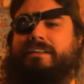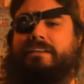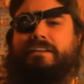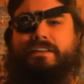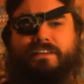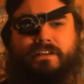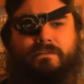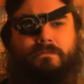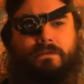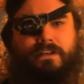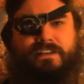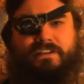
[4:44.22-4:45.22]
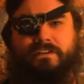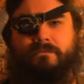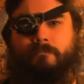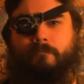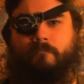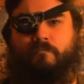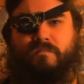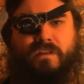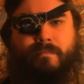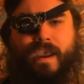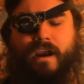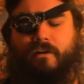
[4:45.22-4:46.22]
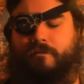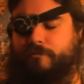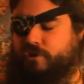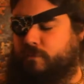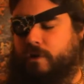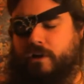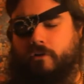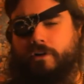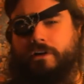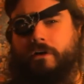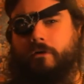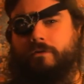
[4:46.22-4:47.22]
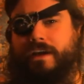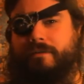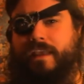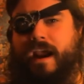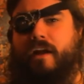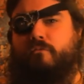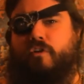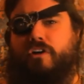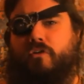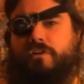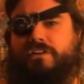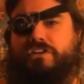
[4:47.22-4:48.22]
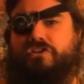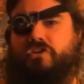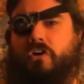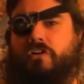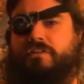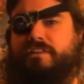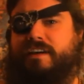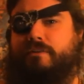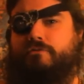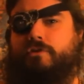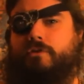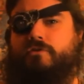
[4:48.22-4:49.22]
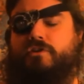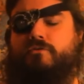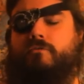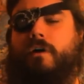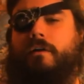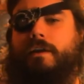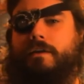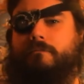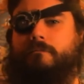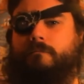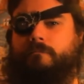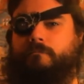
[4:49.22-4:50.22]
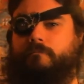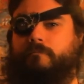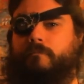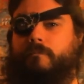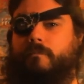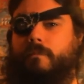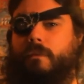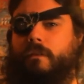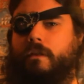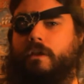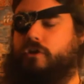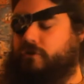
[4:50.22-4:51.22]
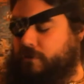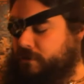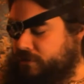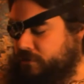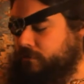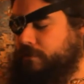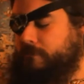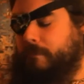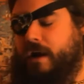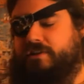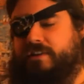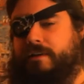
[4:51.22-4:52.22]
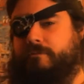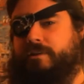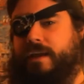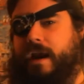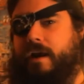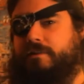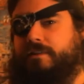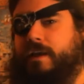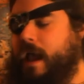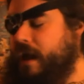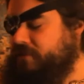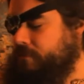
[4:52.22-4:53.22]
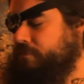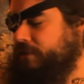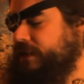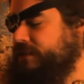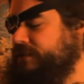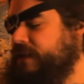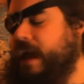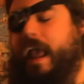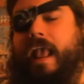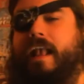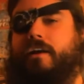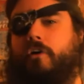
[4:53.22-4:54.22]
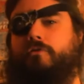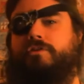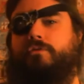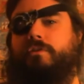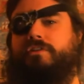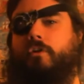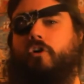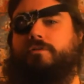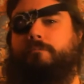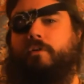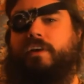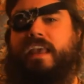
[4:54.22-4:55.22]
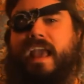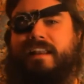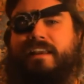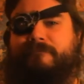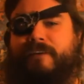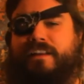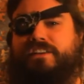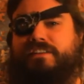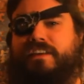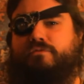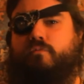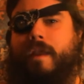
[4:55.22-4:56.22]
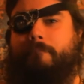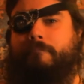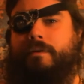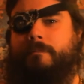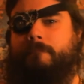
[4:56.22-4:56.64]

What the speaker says: Listen, listen. The pair of us, we're going to go down there and we're going to sort it out. Don't you worry. So the two of them march downstairs. And the priest, he goes to his horse buggy and he fetches his whip.